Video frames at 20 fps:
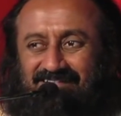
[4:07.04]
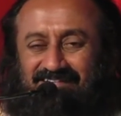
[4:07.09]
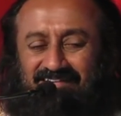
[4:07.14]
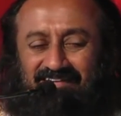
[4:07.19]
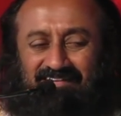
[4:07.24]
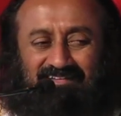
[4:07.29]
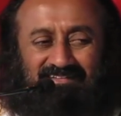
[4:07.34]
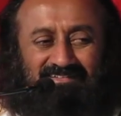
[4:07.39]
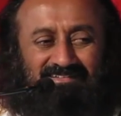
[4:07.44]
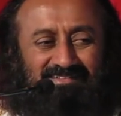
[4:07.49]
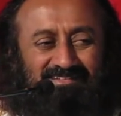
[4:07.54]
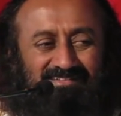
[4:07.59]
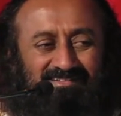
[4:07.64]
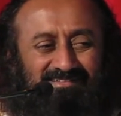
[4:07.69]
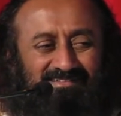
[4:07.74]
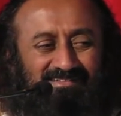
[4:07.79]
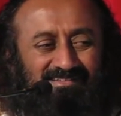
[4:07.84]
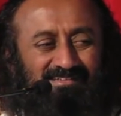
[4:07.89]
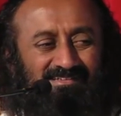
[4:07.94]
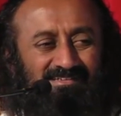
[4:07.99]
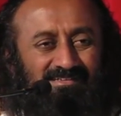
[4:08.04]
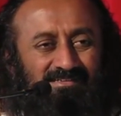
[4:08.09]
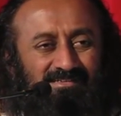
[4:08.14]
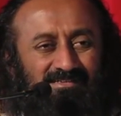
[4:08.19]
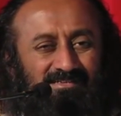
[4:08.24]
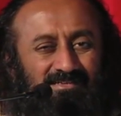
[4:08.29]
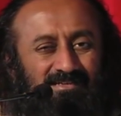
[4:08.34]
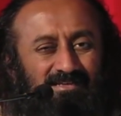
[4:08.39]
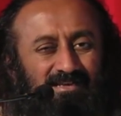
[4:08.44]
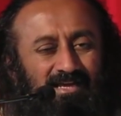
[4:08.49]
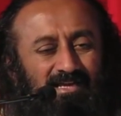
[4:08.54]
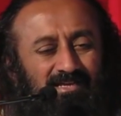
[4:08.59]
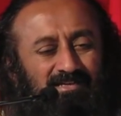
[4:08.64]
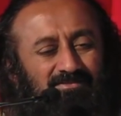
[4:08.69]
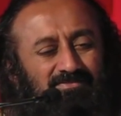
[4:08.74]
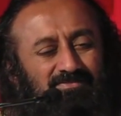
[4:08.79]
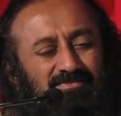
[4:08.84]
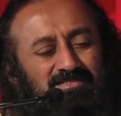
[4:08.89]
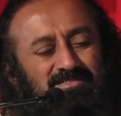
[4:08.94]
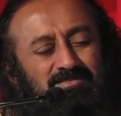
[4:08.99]
Yeah?
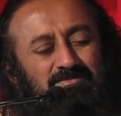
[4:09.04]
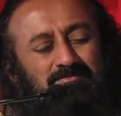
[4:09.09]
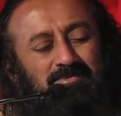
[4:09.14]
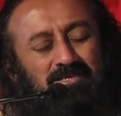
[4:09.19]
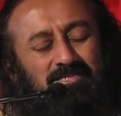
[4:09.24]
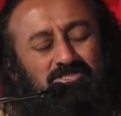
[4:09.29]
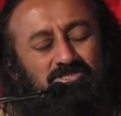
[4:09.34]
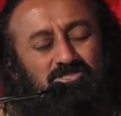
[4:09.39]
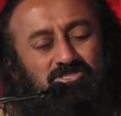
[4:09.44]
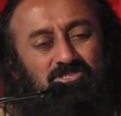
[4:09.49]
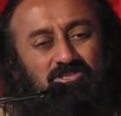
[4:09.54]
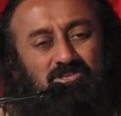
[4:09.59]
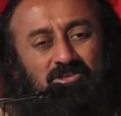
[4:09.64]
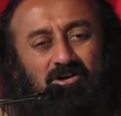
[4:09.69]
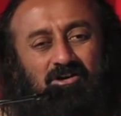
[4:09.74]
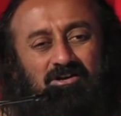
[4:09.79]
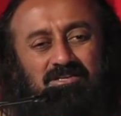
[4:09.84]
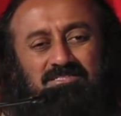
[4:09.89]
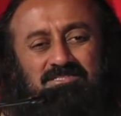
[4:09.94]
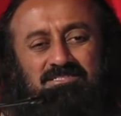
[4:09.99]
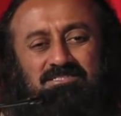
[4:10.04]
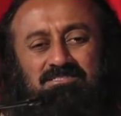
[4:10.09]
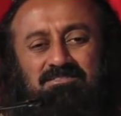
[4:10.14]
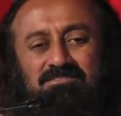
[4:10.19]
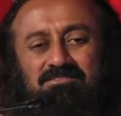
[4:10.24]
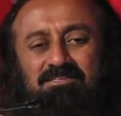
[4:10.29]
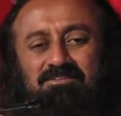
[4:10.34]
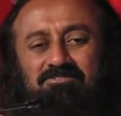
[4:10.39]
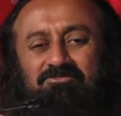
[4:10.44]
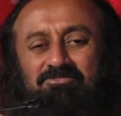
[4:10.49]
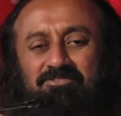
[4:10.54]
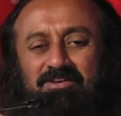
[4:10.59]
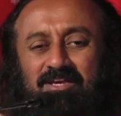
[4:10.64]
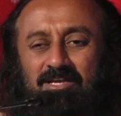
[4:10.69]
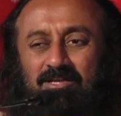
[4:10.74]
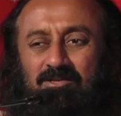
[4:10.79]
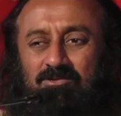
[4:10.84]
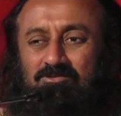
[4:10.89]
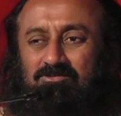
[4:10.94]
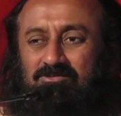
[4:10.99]
Life is much larger than
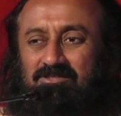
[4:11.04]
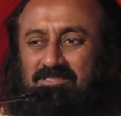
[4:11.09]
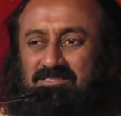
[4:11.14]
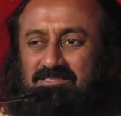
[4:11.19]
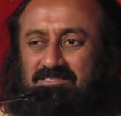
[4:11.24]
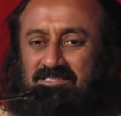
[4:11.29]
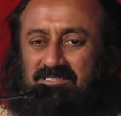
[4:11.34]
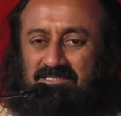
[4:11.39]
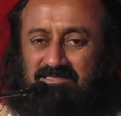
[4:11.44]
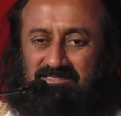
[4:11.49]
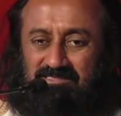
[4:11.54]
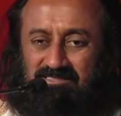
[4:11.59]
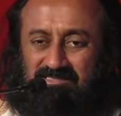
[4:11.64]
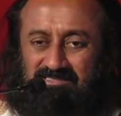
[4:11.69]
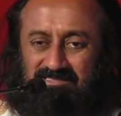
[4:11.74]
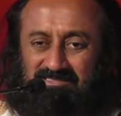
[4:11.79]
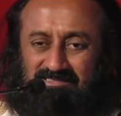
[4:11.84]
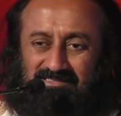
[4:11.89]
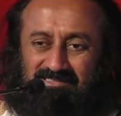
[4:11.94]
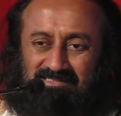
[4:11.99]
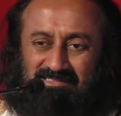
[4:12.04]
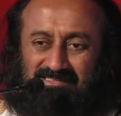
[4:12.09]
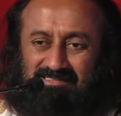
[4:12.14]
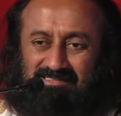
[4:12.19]
failure and success.